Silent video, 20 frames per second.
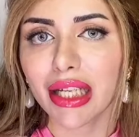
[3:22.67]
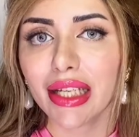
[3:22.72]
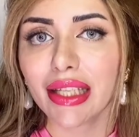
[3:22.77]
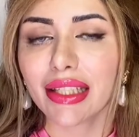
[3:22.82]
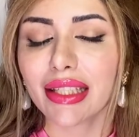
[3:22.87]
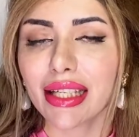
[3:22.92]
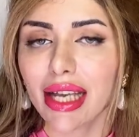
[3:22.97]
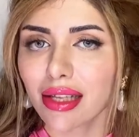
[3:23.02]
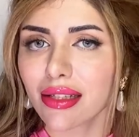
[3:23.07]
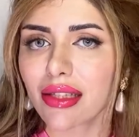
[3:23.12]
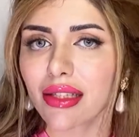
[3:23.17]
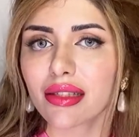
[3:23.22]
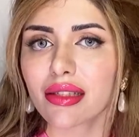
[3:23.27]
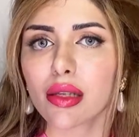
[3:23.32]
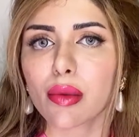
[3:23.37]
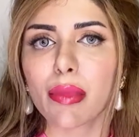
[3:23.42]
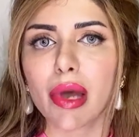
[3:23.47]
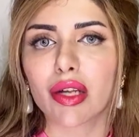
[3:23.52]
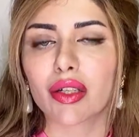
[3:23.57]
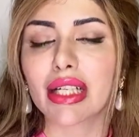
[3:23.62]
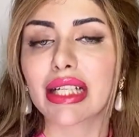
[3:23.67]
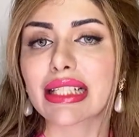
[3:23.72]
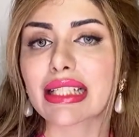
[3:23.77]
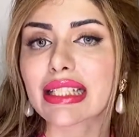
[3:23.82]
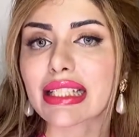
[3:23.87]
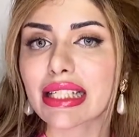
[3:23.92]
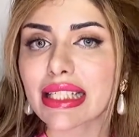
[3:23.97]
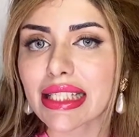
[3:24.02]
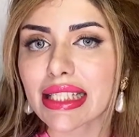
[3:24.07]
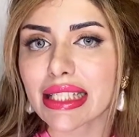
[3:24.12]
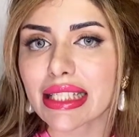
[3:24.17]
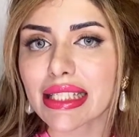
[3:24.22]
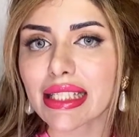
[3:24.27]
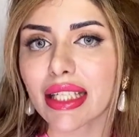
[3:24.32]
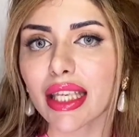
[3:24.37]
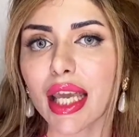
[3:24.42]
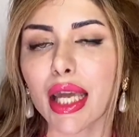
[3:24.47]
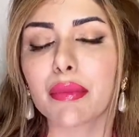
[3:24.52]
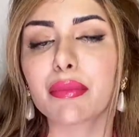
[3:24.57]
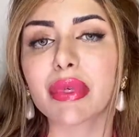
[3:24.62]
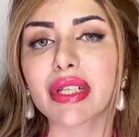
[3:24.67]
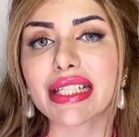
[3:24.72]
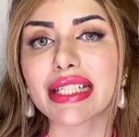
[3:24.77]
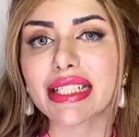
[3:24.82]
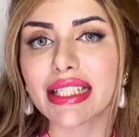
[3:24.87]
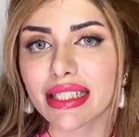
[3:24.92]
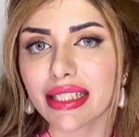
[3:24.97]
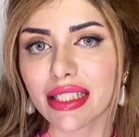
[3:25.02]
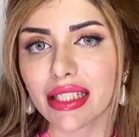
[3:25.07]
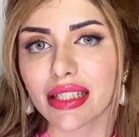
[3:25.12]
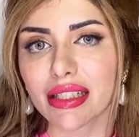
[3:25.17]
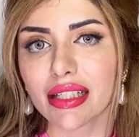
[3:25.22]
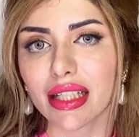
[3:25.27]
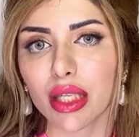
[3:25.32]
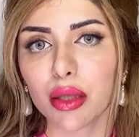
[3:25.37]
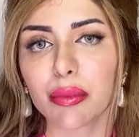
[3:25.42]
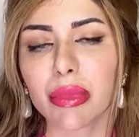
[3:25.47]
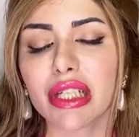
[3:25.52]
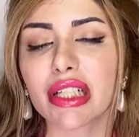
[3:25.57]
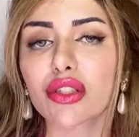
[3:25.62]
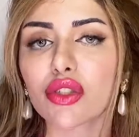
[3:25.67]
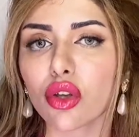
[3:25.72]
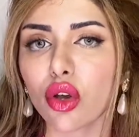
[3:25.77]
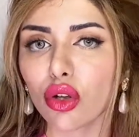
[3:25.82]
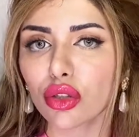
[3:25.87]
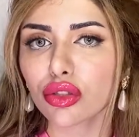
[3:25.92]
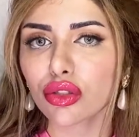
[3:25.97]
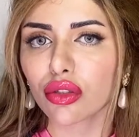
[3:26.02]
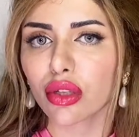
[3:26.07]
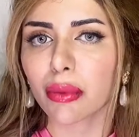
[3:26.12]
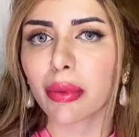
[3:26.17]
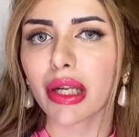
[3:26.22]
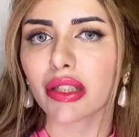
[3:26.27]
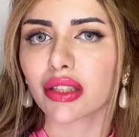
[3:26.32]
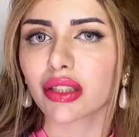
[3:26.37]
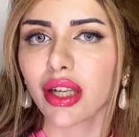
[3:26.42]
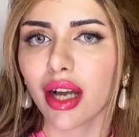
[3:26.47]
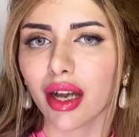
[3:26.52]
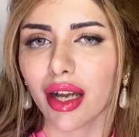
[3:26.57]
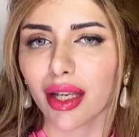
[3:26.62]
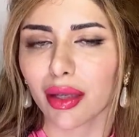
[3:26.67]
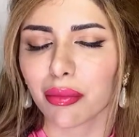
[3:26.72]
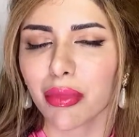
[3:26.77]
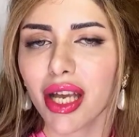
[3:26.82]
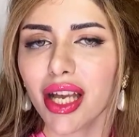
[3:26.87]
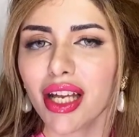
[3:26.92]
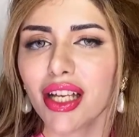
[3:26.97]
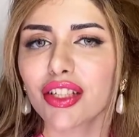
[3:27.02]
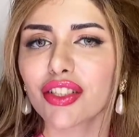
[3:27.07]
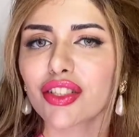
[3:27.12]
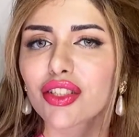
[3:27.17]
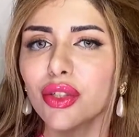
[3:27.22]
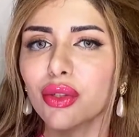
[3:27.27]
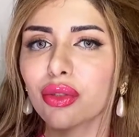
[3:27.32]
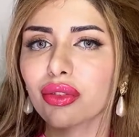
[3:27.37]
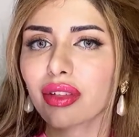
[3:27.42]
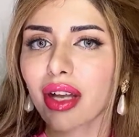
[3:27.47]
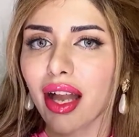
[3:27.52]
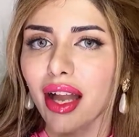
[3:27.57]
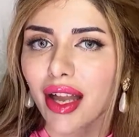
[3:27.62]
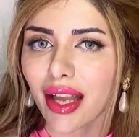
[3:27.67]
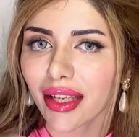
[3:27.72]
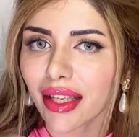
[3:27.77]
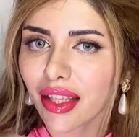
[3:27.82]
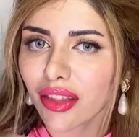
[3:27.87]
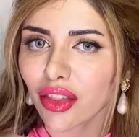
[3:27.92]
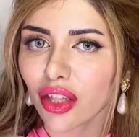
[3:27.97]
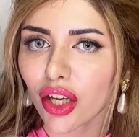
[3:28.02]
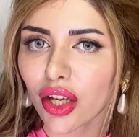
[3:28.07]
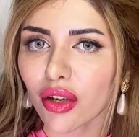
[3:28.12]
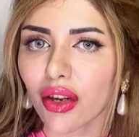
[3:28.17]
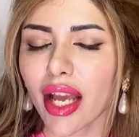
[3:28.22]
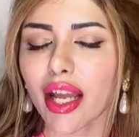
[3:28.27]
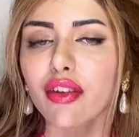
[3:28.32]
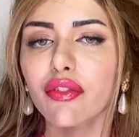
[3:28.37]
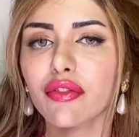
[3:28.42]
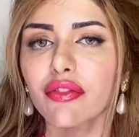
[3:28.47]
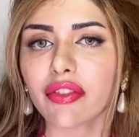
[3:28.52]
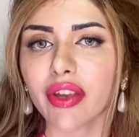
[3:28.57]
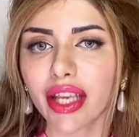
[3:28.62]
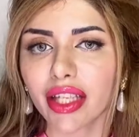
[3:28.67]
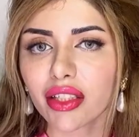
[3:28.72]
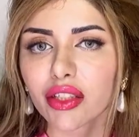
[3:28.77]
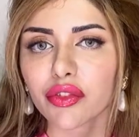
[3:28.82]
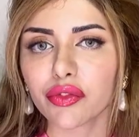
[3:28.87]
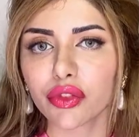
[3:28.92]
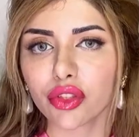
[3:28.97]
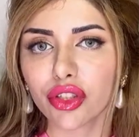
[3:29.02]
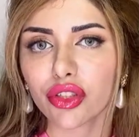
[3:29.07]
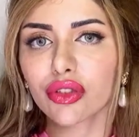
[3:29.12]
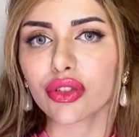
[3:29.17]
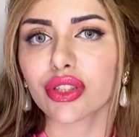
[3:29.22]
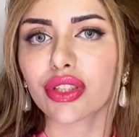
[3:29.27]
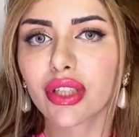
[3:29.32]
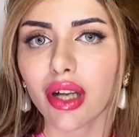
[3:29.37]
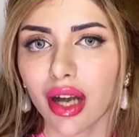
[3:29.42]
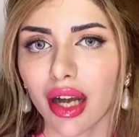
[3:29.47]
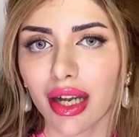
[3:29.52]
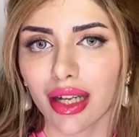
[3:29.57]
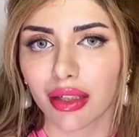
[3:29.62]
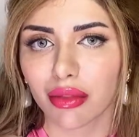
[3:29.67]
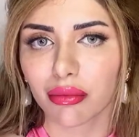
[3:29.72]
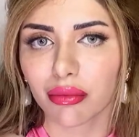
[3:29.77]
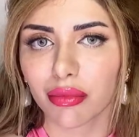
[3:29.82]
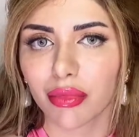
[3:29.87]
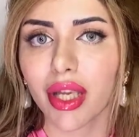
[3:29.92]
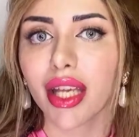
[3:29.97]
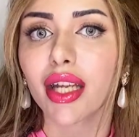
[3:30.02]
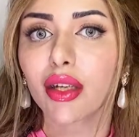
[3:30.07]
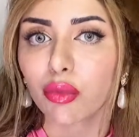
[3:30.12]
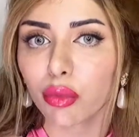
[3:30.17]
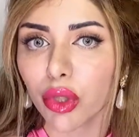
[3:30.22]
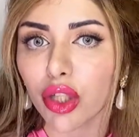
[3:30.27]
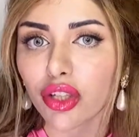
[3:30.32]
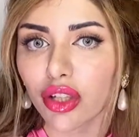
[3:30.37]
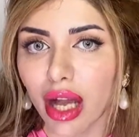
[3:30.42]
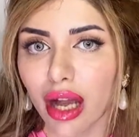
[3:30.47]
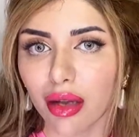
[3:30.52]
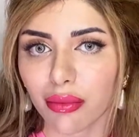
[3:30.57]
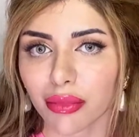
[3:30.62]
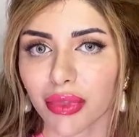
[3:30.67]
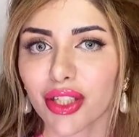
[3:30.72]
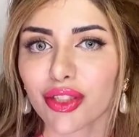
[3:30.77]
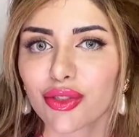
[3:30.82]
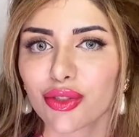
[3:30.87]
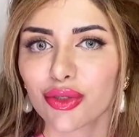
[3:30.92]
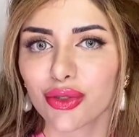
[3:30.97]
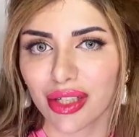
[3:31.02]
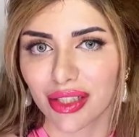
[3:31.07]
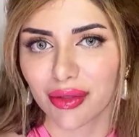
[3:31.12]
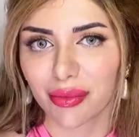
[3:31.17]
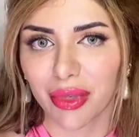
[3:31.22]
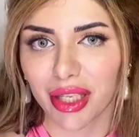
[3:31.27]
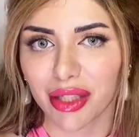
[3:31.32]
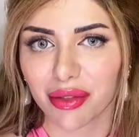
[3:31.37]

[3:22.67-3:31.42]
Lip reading: Yes, it's about consistency and persistency, but it's also about time. So hang in there and wait for your time. It will come. Trust me.